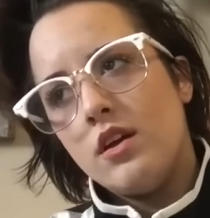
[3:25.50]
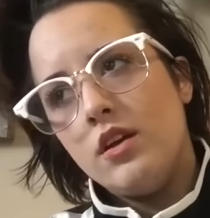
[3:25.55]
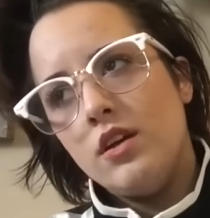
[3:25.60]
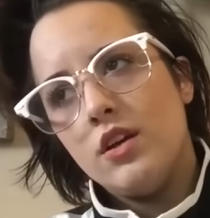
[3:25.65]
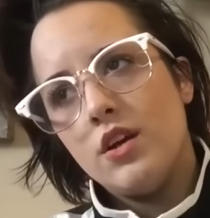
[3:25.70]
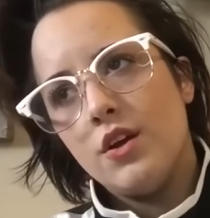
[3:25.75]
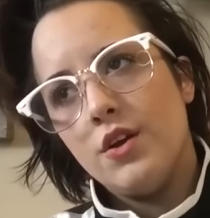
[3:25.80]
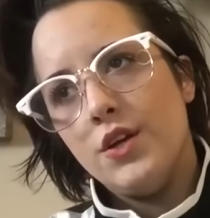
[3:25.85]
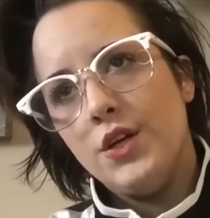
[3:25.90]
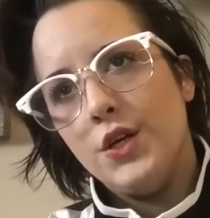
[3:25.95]

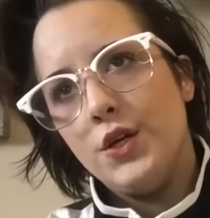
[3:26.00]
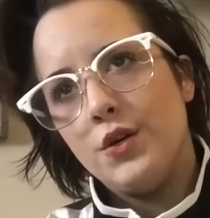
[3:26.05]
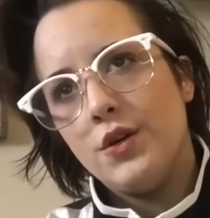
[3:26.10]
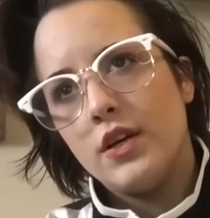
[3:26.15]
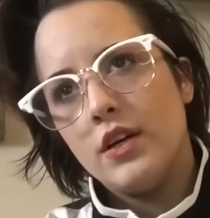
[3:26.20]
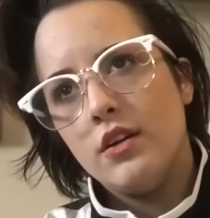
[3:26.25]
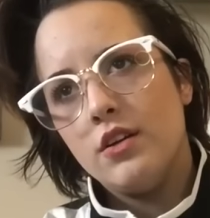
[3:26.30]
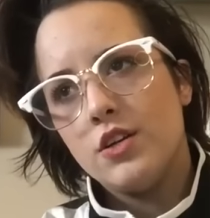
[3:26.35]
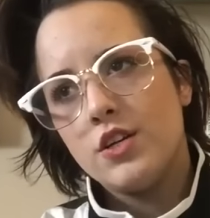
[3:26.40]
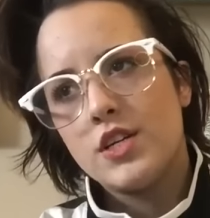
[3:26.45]
You know, you
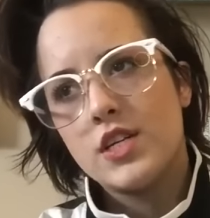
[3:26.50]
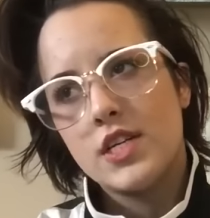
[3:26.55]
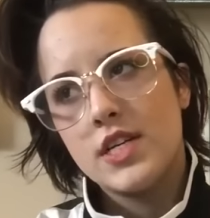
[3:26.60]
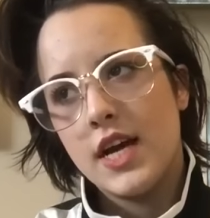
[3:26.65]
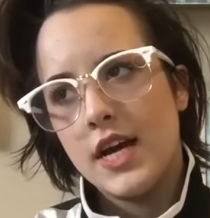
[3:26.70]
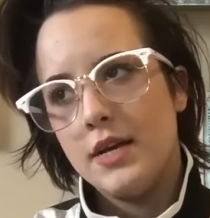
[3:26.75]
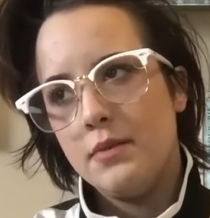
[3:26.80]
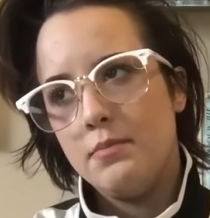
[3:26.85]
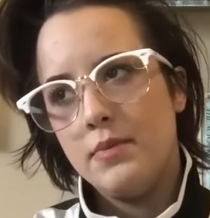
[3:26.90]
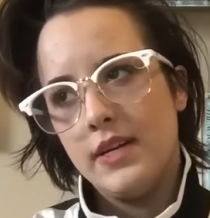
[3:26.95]
can just
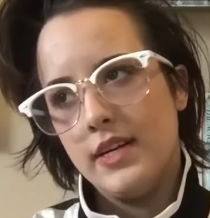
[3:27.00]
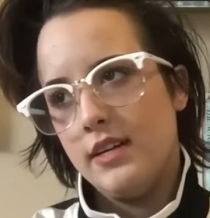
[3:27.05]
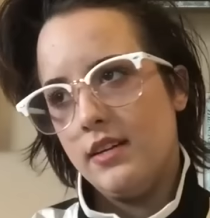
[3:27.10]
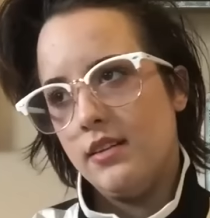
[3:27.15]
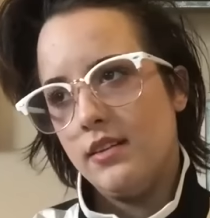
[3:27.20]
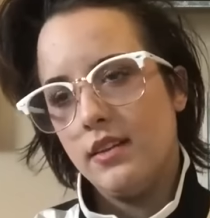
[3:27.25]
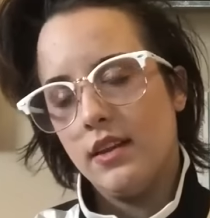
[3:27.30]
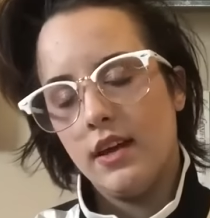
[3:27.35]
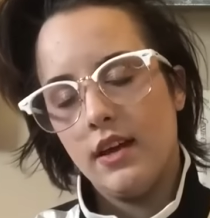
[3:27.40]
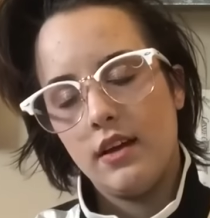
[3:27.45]
type
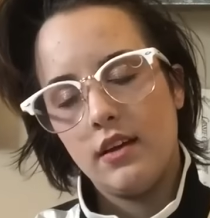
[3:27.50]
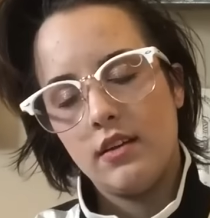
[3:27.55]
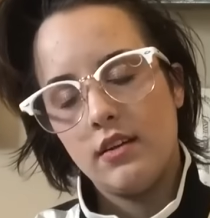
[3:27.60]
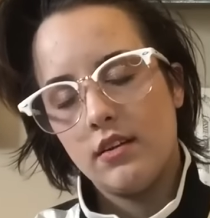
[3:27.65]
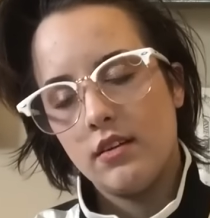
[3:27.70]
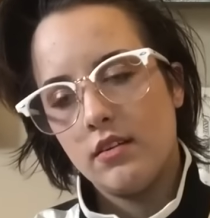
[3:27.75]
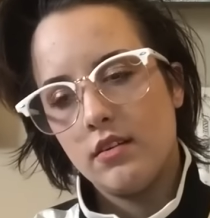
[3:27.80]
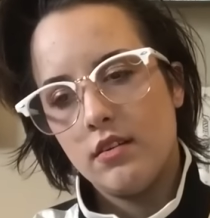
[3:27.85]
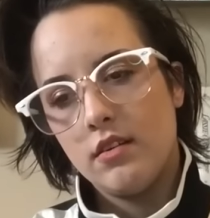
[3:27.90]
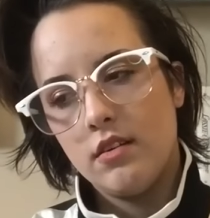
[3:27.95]
in like
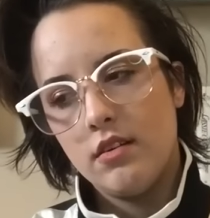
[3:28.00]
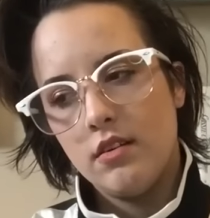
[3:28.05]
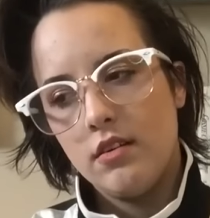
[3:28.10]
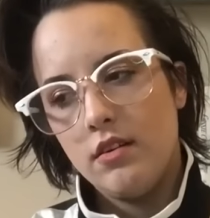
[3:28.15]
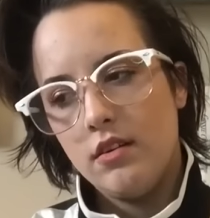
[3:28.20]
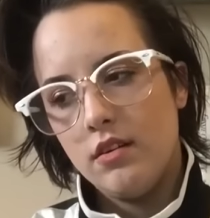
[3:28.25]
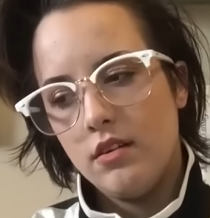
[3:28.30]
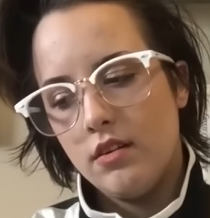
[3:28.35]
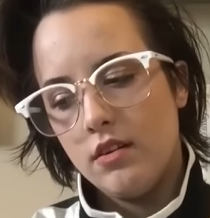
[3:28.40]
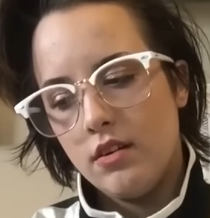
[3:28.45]

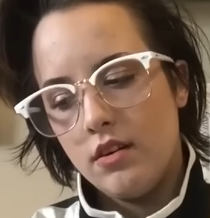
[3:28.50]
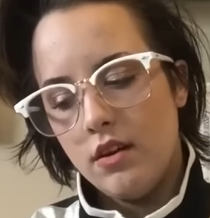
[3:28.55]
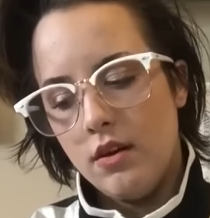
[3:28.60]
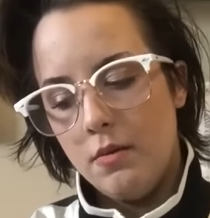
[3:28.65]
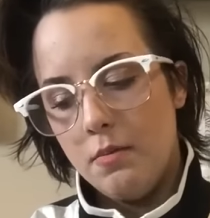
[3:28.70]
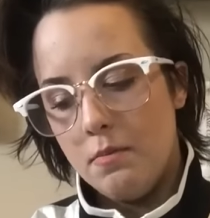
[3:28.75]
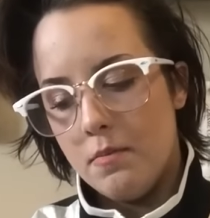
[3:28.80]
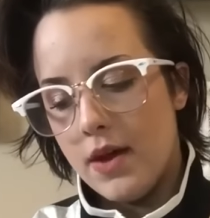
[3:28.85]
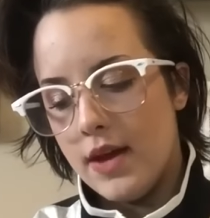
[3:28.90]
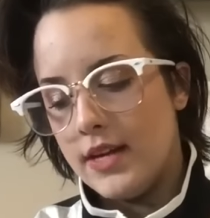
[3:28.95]

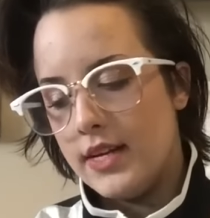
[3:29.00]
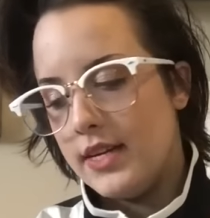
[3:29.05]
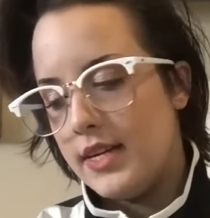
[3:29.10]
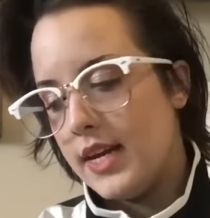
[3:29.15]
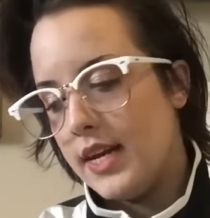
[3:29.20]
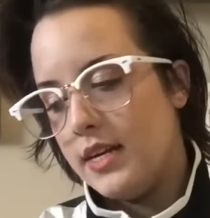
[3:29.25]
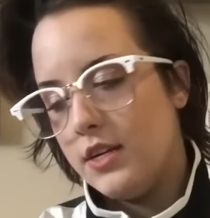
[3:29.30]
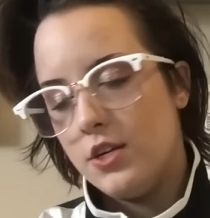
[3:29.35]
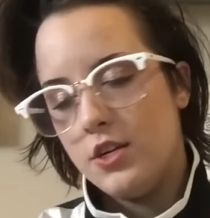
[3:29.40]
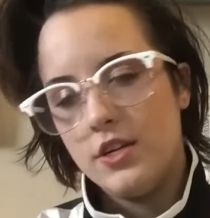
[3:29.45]

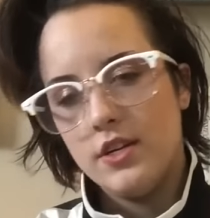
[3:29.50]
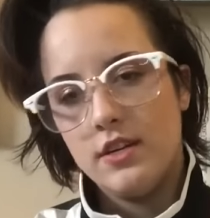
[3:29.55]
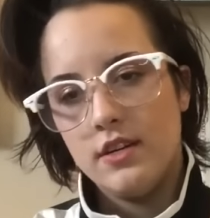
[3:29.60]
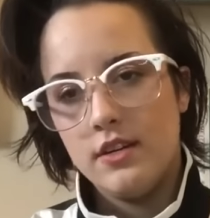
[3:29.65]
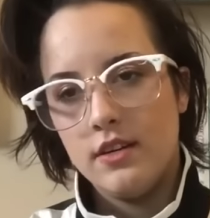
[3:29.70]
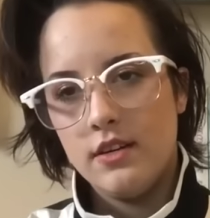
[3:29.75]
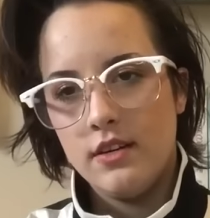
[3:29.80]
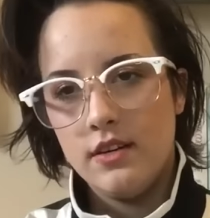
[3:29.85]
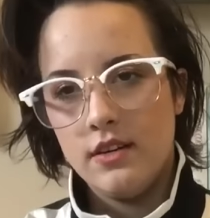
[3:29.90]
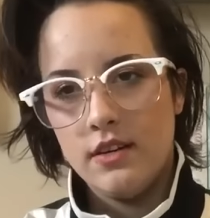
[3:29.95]

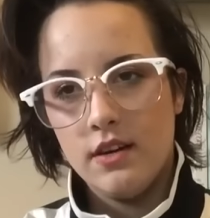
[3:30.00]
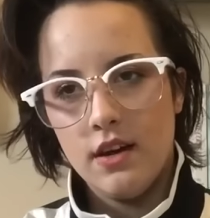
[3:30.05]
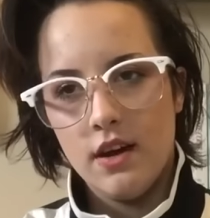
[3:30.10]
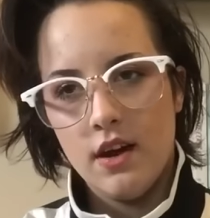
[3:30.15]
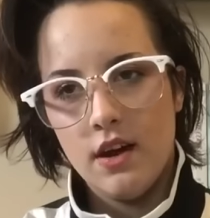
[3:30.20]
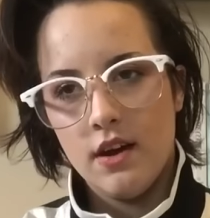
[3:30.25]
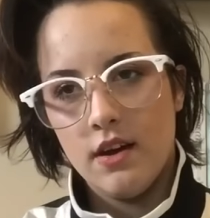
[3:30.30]
meditation